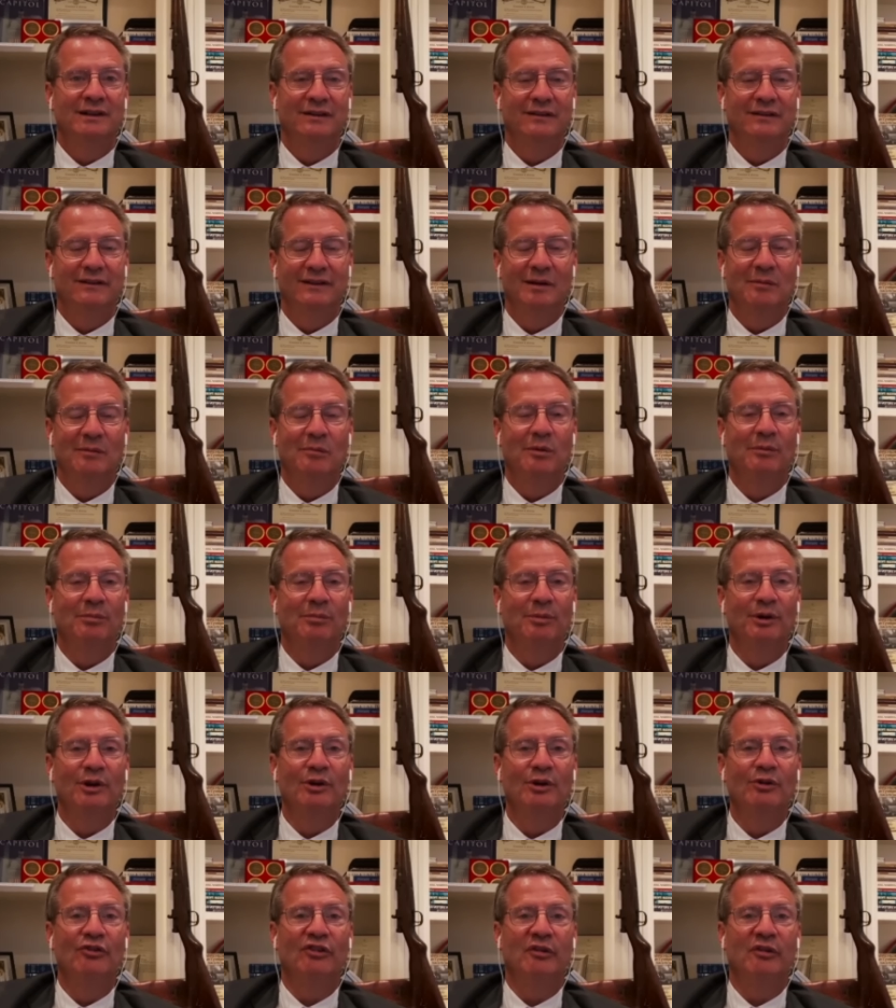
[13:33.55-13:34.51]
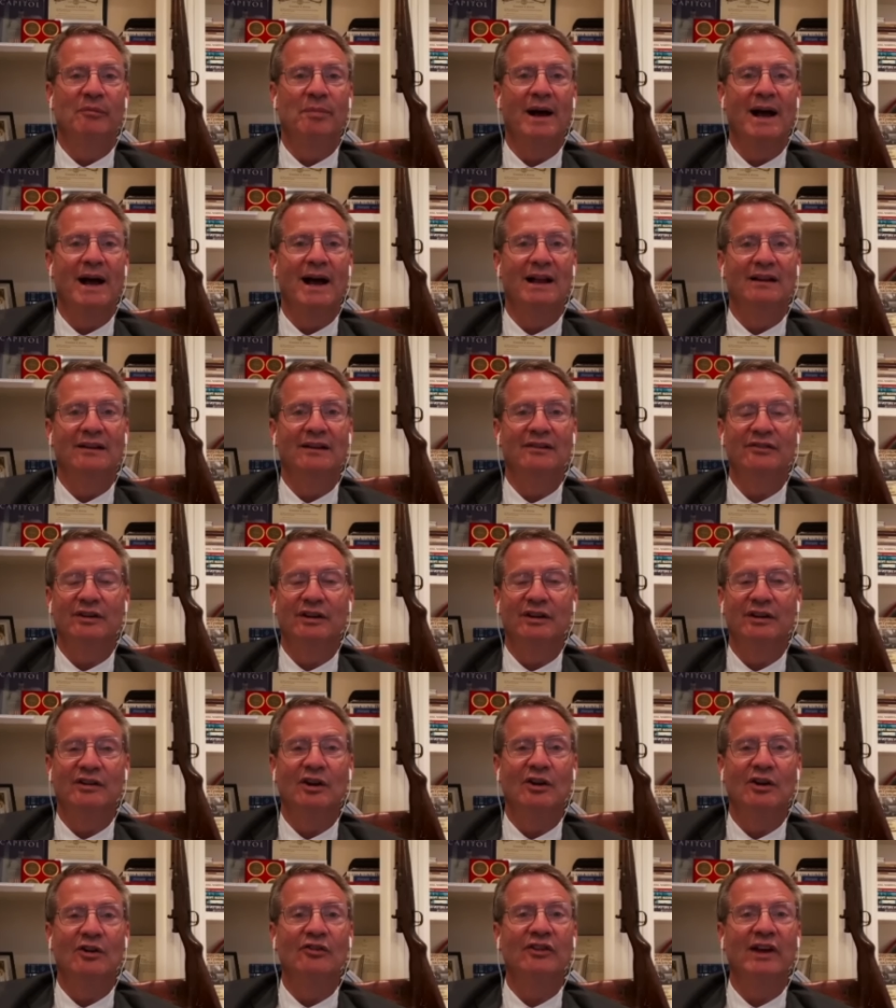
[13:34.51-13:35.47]
And then they reproduced the pilots,
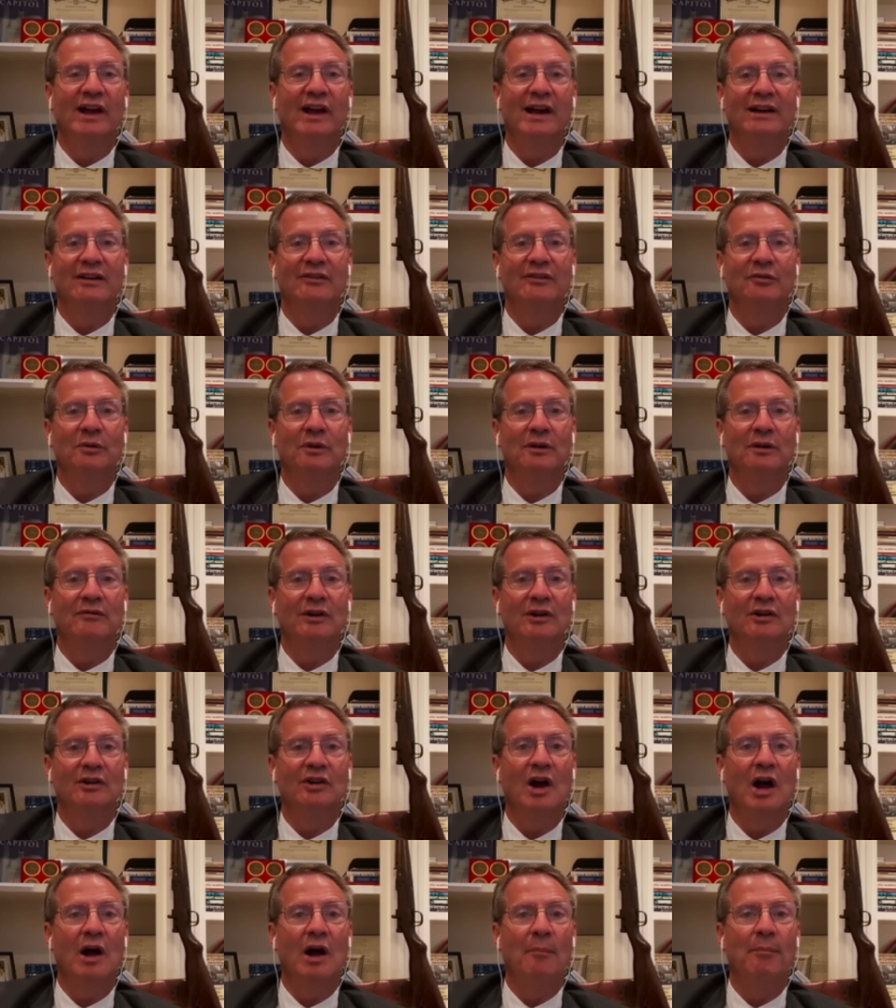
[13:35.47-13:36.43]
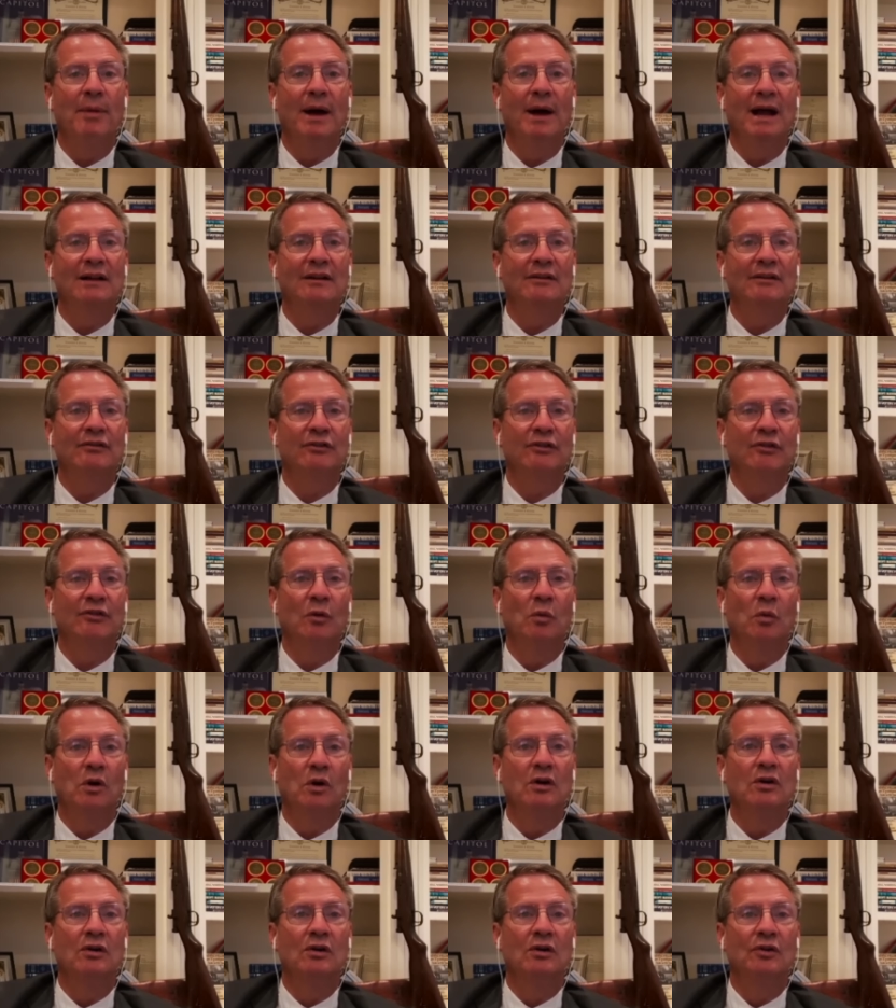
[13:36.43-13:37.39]
and it turns out he's one of our top pilots in the
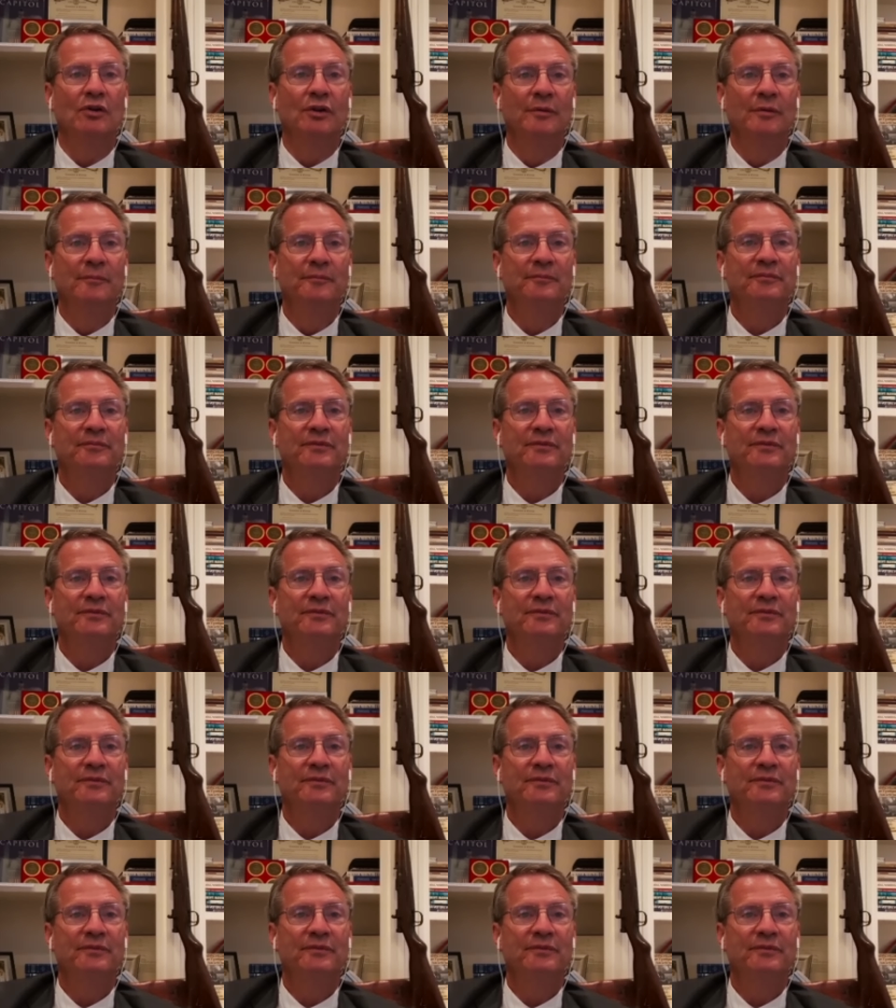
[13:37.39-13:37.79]
world.